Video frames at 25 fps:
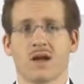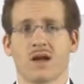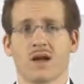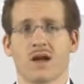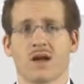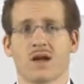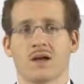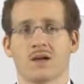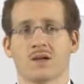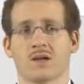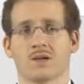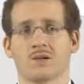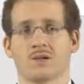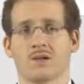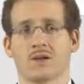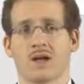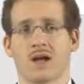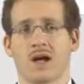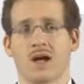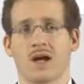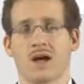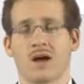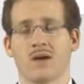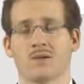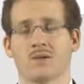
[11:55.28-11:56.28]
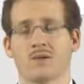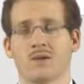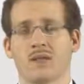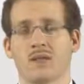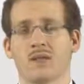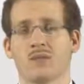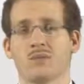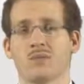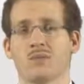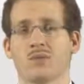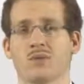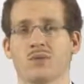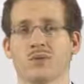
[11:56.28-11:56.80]
And we have
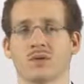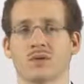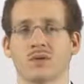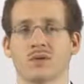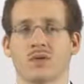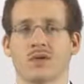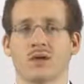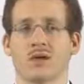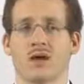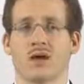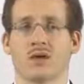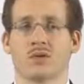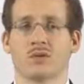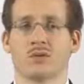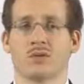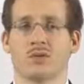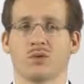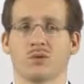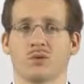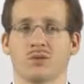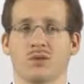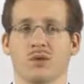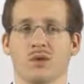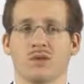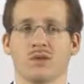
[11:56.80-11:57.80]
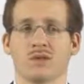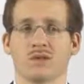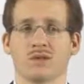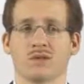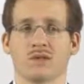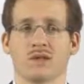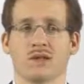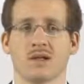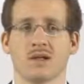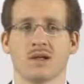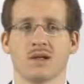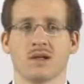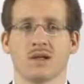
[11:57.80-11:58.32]
input and output
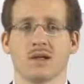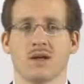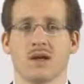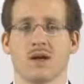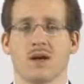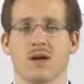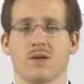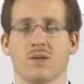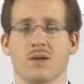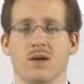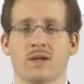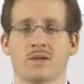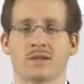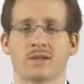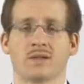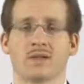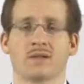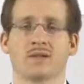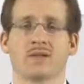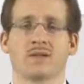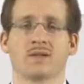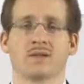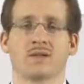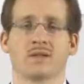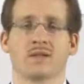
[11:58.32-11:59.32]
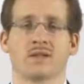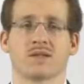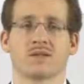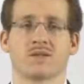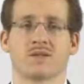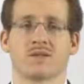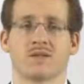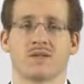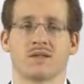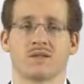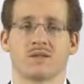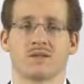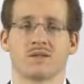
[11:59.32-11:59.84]
ports as an interface
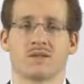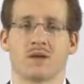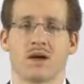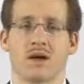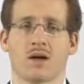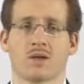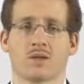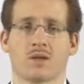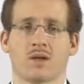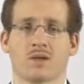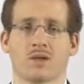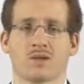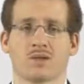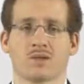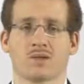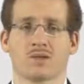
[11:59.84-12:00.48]
to the environment.